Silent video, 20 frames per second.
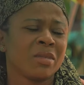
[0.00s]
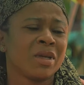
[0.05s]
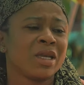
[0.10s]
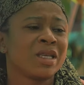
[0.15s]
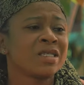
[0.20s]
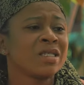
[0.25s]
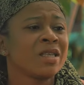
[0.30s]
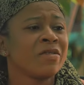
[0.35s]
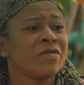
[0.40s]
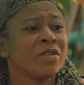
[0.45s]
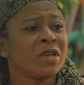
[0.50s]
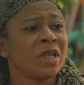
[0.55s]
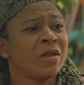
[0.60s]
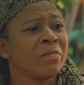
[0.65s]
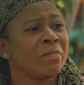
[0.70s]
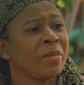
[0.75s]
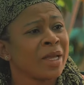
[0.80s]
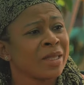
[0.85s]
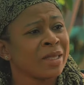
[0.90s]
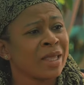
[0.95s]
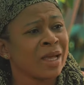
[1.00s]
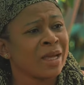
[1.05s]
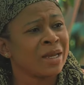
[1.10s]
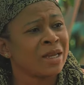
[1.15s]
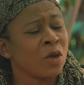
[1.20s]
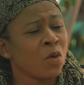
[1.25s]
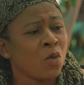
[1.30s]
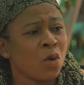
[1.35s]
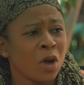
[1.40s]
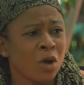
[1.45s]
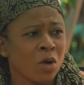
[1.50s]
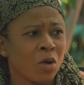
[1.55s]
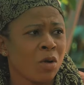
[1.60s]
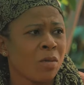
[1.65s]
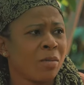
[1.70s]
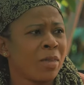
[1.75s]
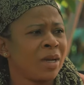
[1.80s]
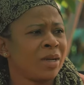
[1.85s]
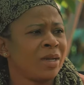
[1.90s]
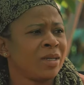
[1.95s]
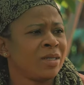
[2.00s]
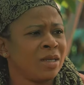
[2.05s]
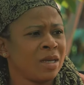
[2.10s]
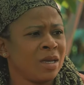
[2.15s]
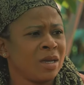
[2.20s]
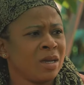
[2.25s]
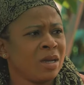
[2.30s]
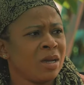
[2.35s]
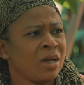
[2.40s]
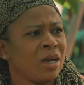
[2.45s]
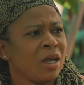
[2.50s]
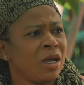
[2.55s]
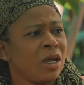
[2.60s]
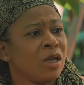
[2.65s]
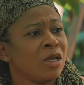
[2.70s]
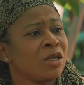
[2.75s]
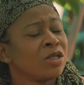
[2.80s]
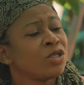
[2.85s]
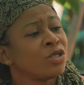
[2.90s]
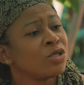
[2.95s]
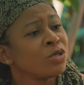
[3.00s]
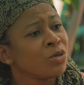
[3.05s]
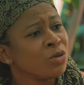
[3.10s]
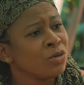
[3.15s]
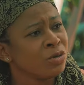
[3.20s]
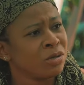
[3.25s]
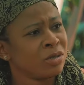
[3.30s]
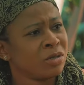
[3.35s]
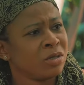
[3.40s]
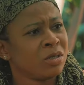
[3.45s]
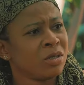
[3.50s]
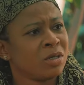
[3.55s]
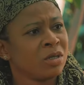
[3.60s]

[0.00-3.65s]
It's even a better and a welcome idea. Soon,